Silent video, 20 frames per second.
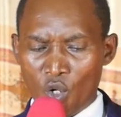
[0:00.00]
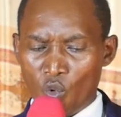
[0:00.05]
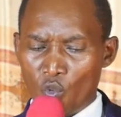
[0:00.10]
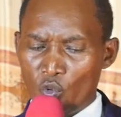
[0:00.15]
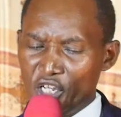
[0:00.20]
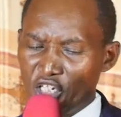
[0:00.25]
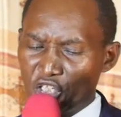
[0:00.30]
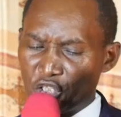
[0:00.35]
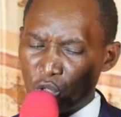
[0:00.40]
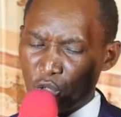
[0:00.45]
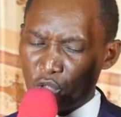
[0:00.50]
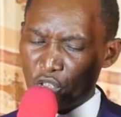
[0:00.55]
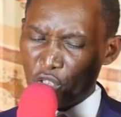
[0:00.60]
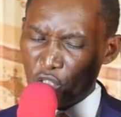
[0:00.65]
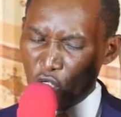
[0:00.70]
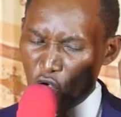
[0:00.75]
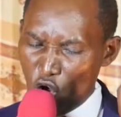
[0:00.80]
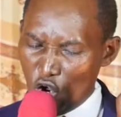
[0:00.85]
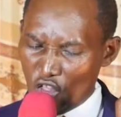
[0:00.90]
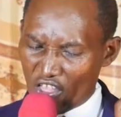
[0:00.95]
We should
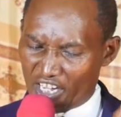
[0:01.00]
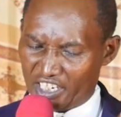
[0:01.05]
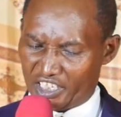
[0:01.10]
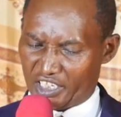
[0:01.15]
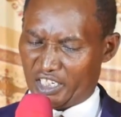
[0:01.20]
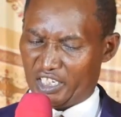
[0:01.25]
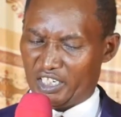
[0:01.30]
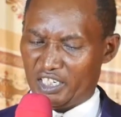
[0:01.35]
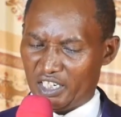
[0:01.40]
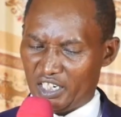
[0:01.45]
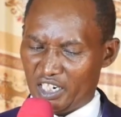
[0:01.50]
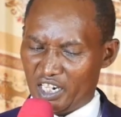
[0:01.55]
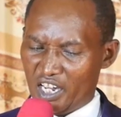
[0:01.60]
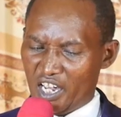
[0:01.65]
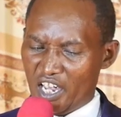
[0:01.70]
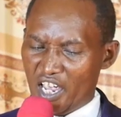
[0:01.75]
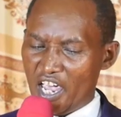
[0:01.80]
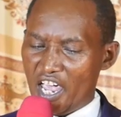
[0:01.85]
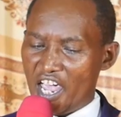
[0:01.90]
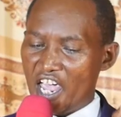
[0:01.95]
know that
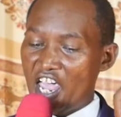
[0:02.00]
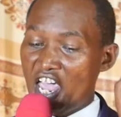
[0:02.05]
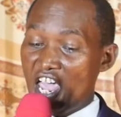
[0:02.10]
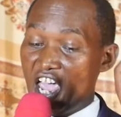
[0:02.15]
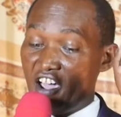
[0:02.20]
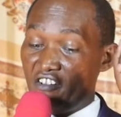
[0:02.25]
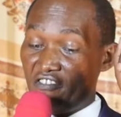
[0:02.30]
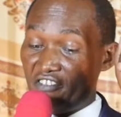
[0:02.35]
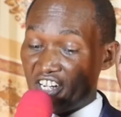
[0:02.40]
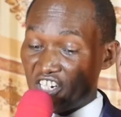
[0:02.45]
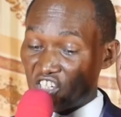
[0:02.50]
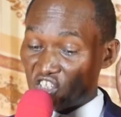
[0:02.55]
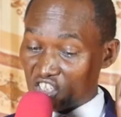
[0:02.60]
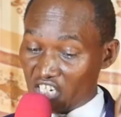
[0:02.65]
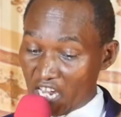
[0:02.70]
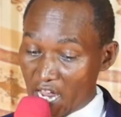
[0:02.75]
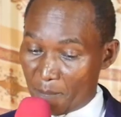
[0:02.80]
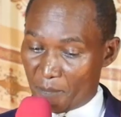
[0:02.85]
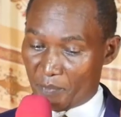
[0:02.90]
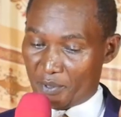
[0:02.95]
every
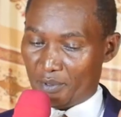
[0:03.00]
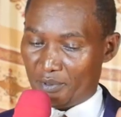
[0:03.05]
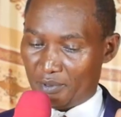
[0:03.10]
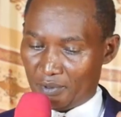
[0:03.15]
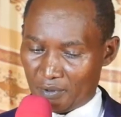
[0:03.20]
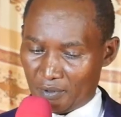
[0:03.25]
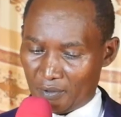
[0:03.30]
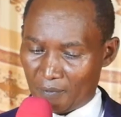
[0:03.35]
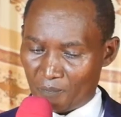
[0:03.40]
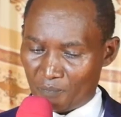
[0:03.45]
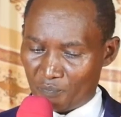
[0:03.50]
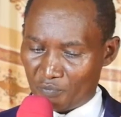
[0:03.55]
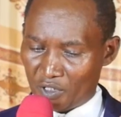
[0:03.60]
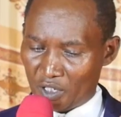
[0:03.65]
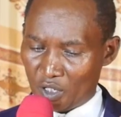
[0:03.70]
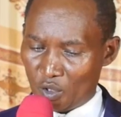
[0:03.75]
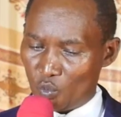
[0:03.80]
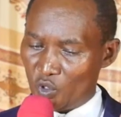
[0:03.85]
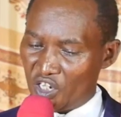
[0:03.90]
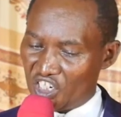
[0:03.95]
step
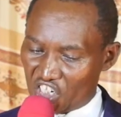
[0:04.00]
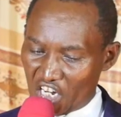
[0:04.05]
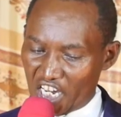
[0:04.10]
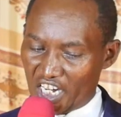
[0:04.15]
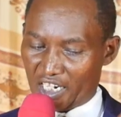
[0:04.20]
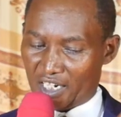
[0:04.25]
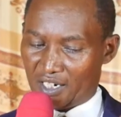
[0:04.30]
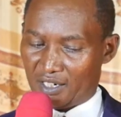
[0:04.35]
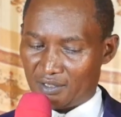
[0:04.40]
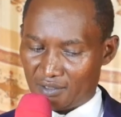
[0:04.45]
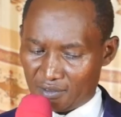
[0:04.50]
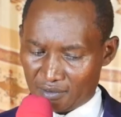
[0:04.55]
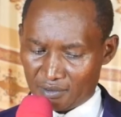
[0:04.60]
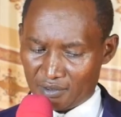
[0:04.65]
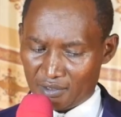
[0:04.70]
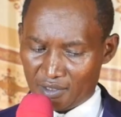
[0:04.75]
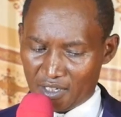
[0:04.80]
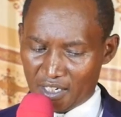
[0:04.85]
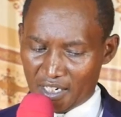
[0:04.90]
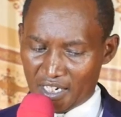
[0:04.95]
we take
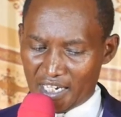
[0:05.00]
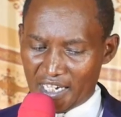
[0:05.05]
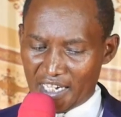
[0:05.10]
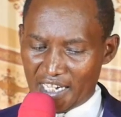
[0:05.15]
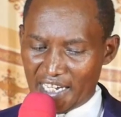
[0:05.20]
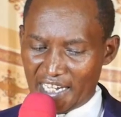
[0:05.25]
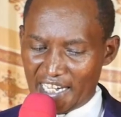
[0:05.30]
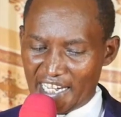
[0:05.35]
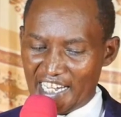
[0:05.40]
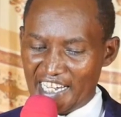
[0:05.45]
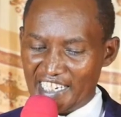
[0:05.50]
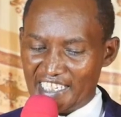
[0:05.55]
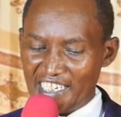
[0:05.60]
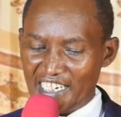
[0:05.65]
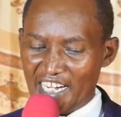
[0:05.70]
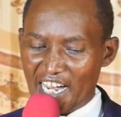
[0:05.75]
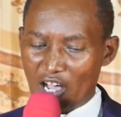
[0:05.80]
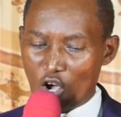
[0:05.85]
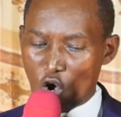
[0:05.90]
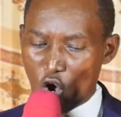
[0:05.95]
is
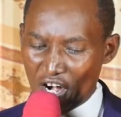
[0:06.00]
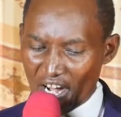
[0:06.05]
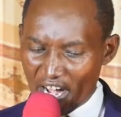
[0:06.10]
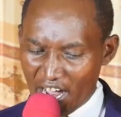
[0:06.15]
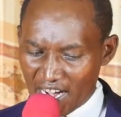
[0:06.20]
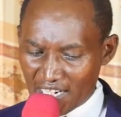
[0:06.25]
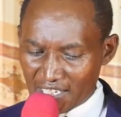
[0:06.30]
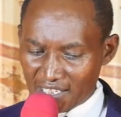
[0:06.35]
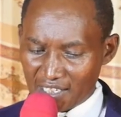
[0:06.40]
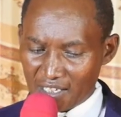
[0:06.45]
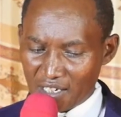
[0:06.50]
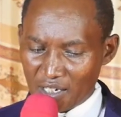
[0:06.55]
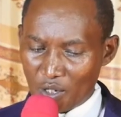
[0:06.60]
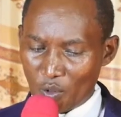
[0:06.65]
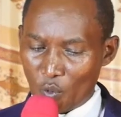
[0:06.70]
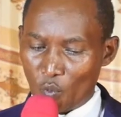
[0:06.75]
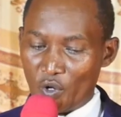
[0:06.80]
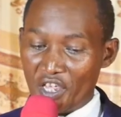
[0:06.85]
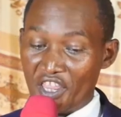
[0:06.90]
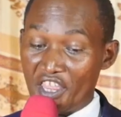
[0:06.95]
in accordance
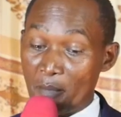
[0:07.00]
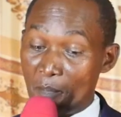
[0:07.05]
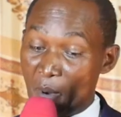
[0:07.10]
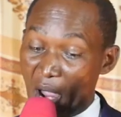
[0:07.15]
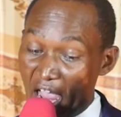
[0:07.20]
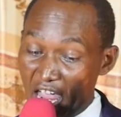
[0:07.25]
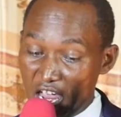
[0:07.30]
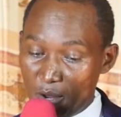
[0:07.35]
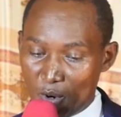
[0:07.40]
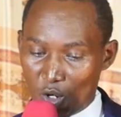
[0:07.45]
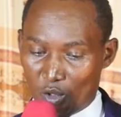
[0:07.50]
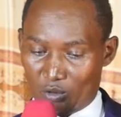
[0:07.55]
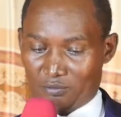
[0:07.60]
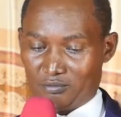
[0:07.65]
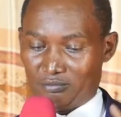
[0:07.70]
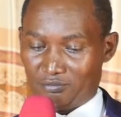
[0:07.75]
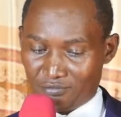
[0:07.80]
with the Bible.